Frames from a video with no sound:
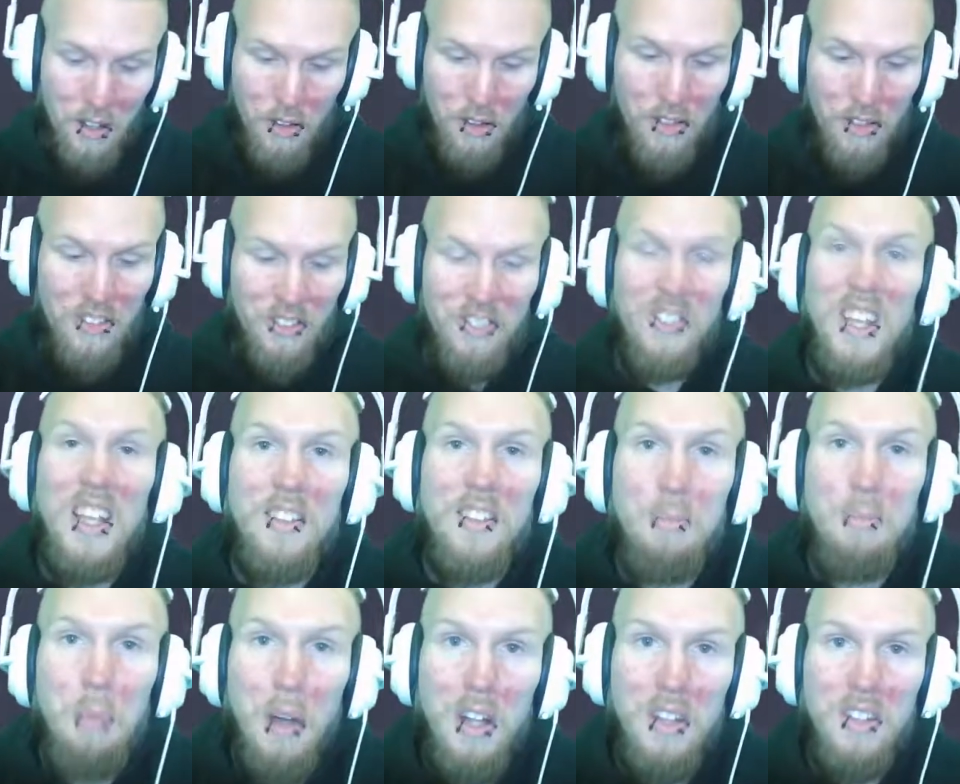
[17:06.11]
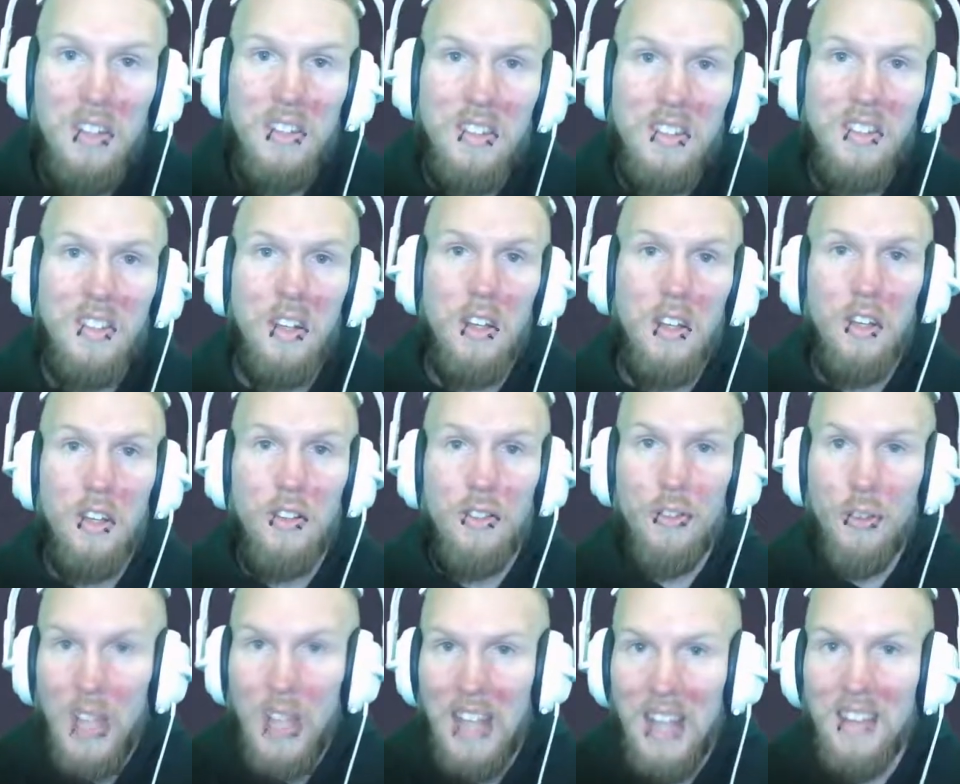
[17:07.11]
6 months to
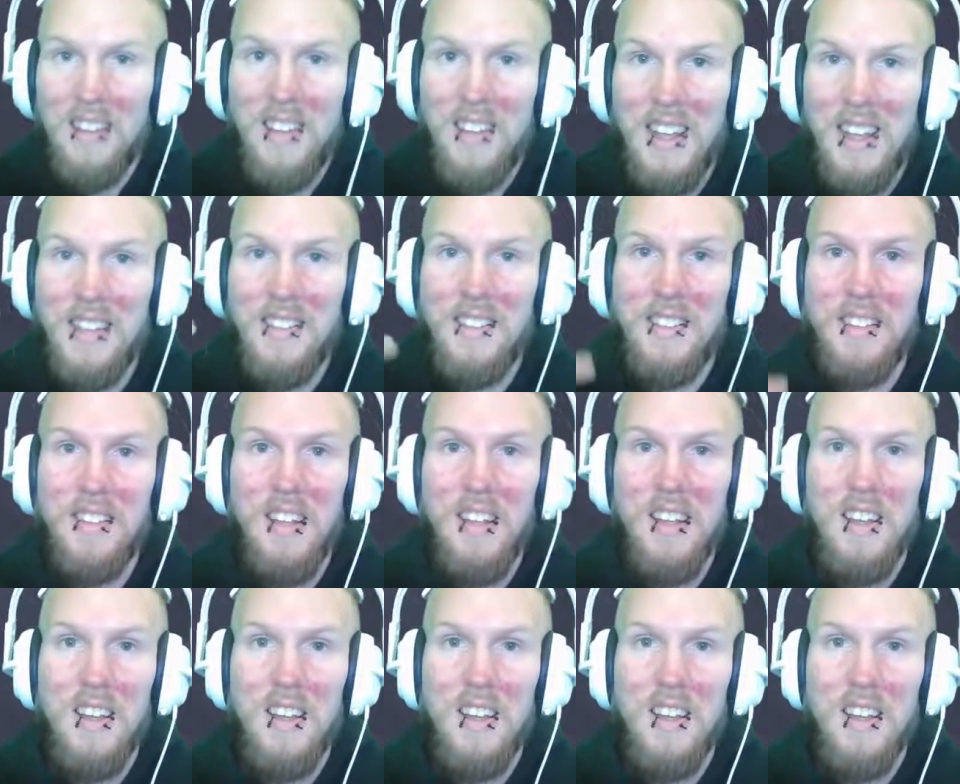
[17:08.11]
get this